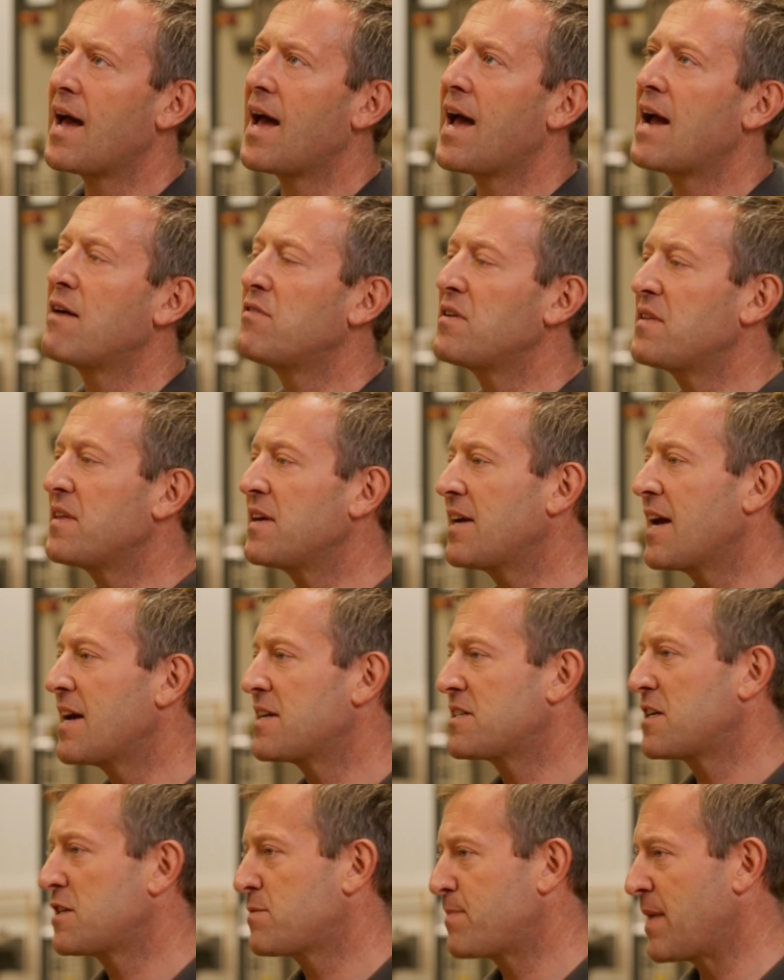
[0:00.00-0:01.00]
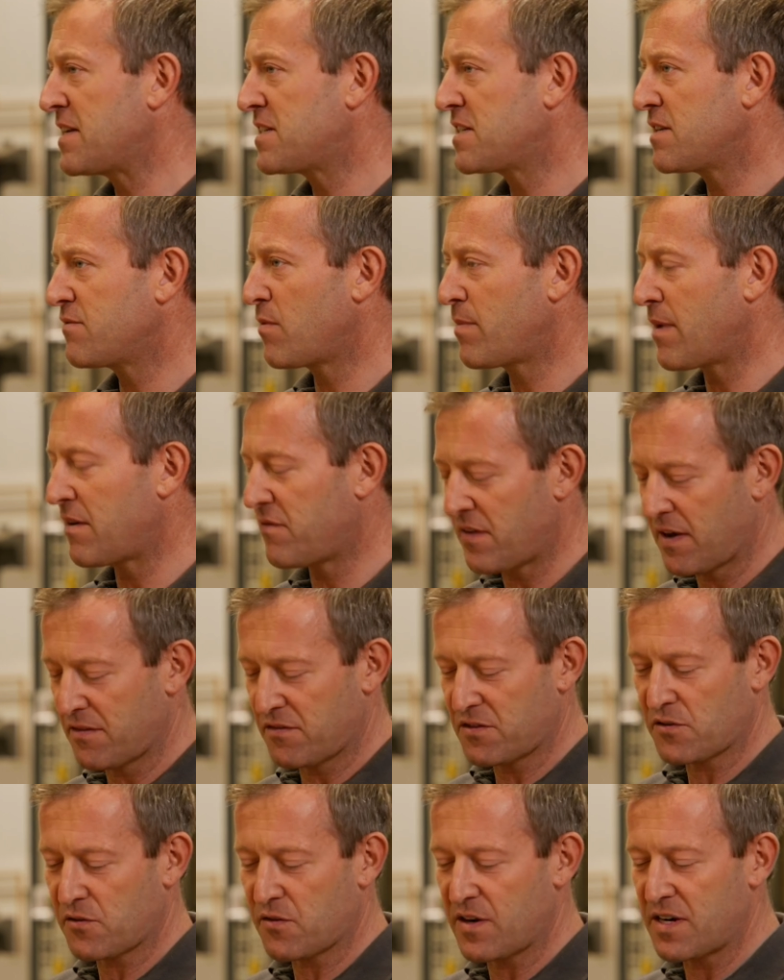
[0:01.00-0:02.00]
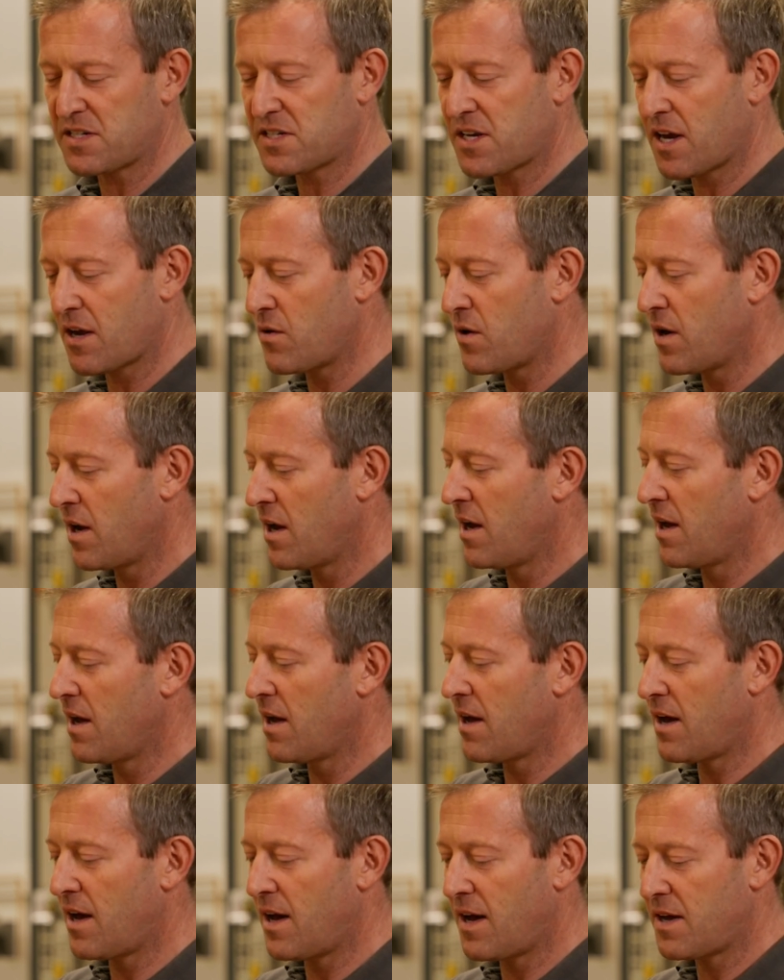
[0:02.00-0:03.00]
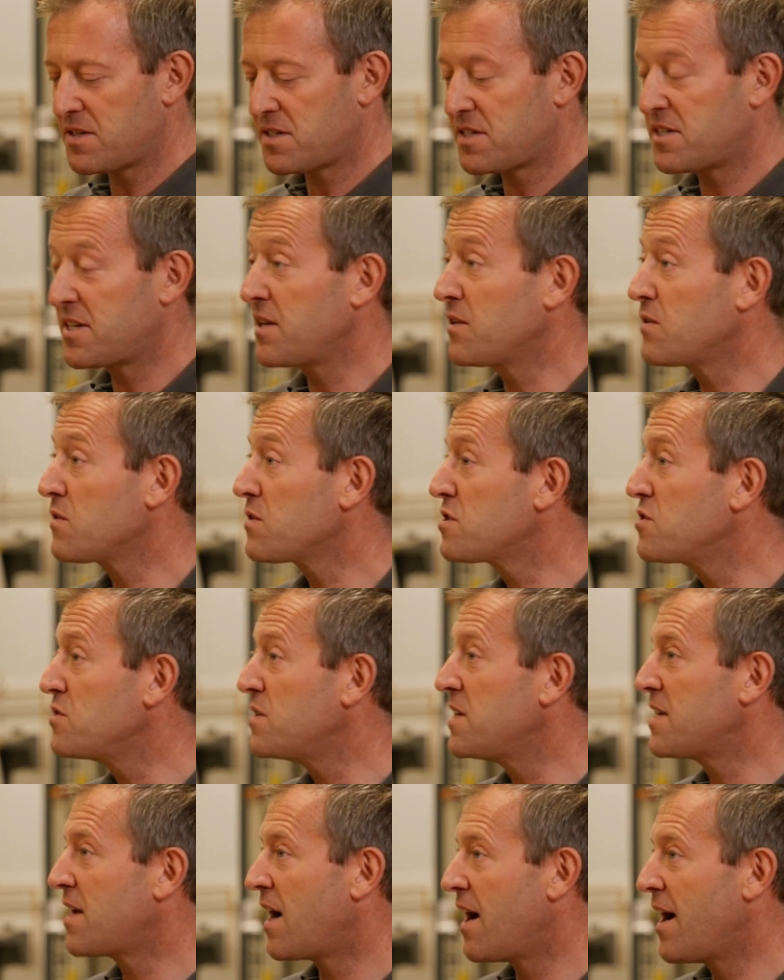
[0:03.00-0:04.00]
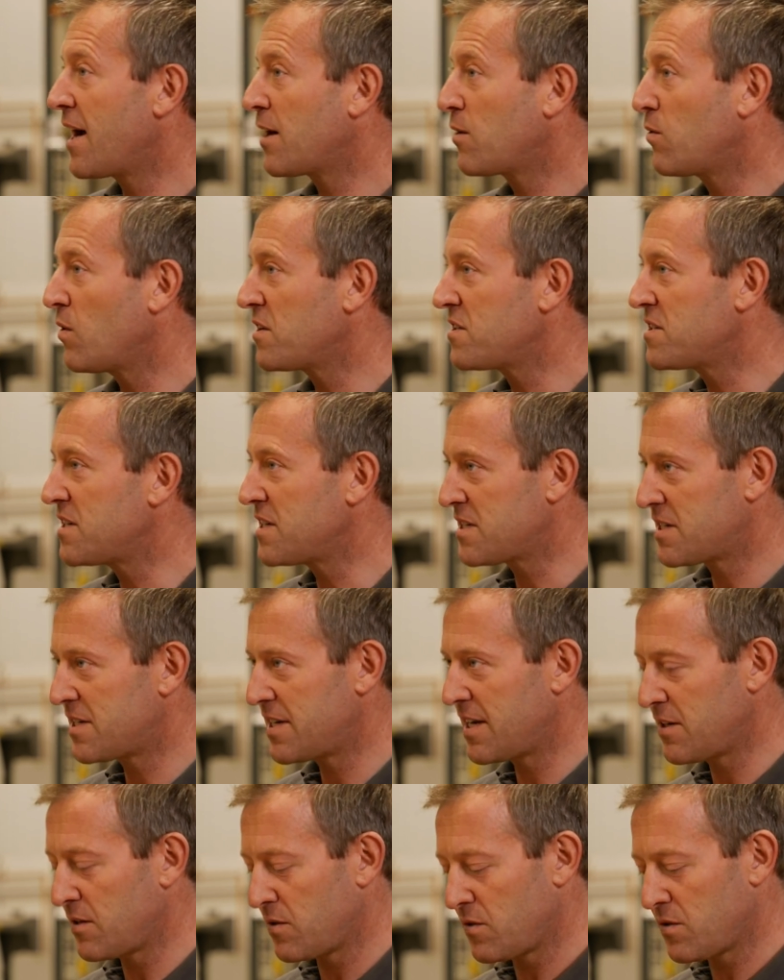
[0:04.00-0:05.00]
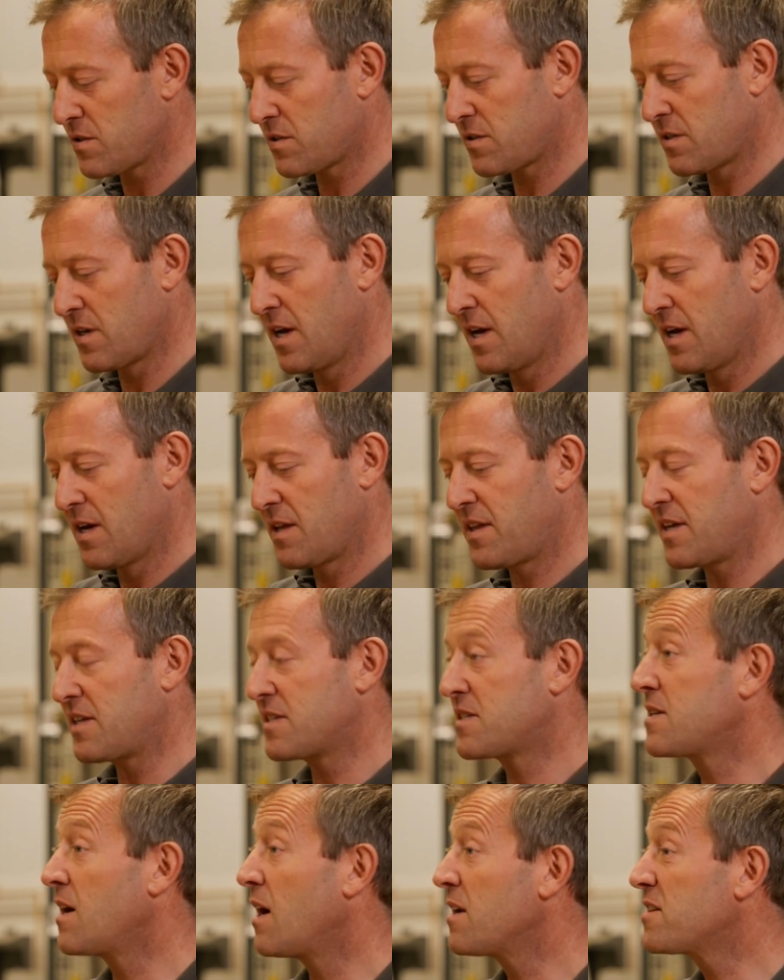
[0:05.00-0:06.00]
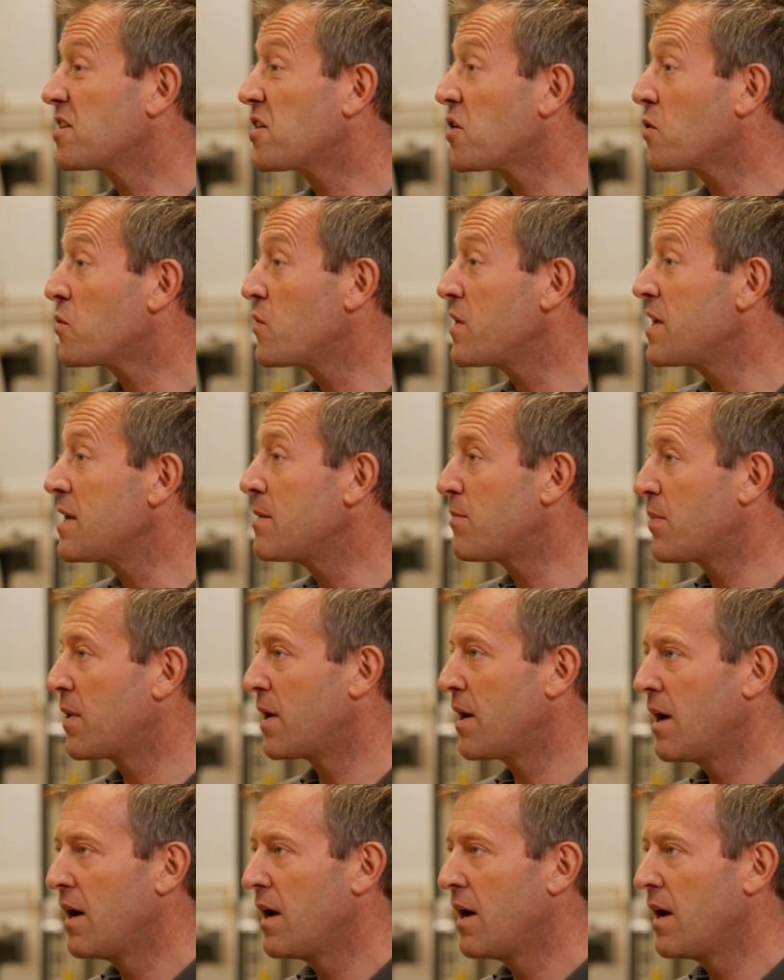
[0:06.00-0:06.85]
Everything gets expensive above 500 degrees. So steels, you need higher quality steels. Things start to creep.